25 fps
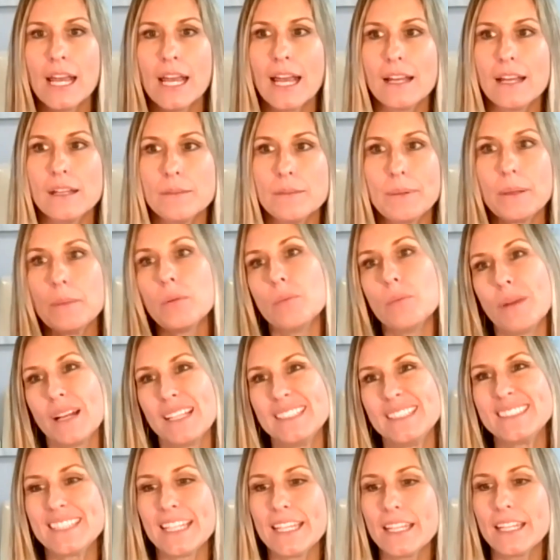And people
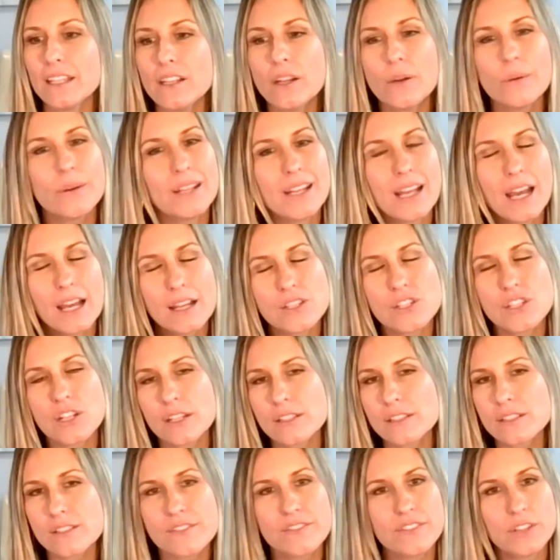might say, you know what, I
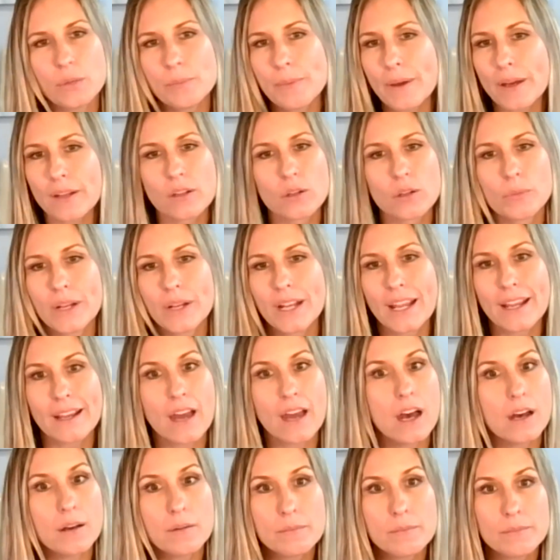just feel better when I
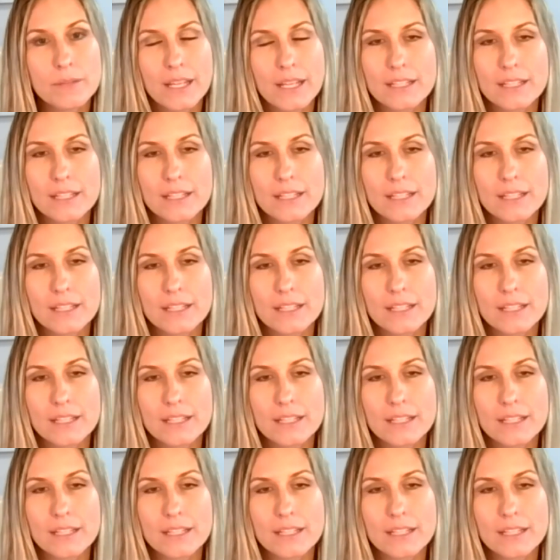come.